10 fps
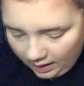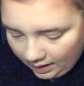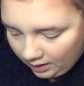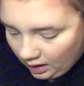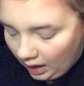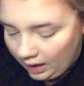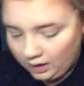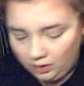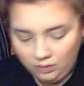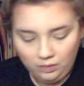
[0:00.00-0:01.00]
And
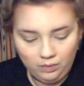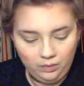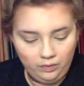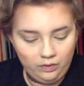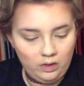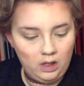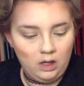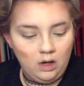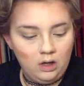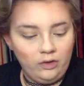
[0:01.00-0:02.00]
I use
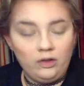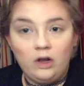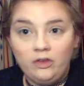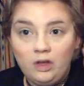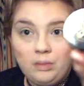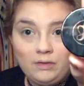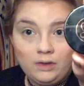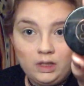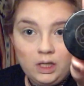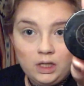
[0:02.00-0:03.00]
the Anastasia
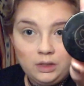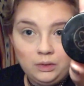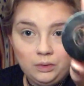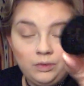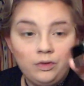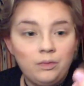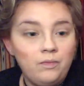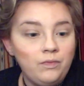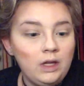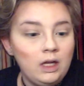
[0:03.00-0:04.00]
Beverly Hills.
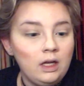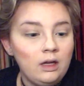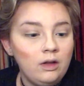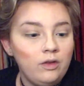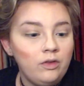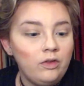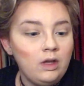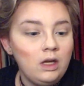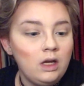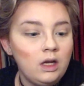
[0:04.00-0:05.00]
It is
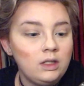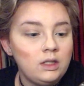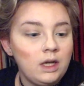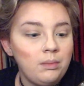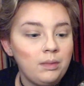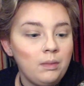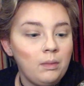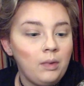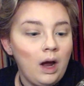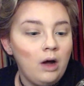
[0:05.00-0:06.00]
the Dip
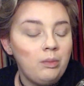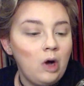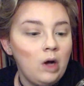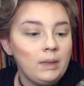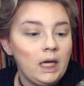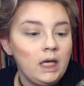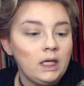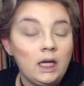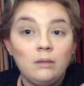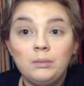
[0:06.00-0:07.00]
Brow
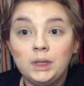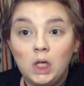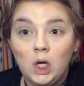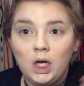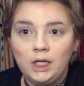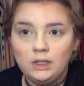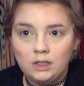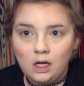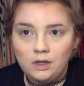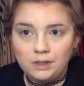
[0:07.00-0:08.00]
Pomade in
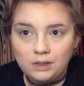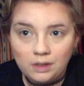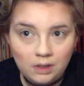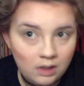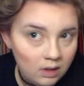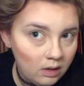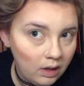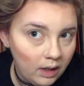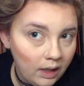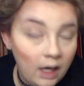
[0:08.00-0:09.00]
blonde because
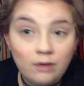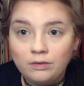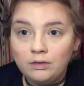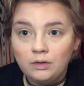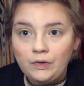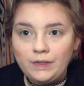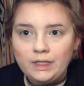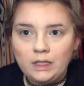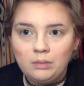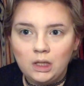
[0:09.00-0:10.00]
I have
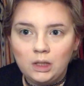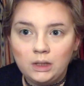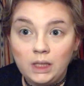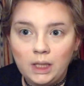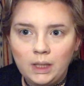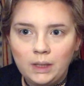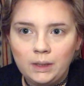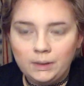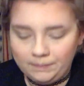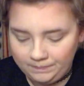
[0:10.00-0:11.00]
greasy blonde
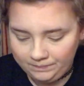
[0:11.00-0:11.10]
hair.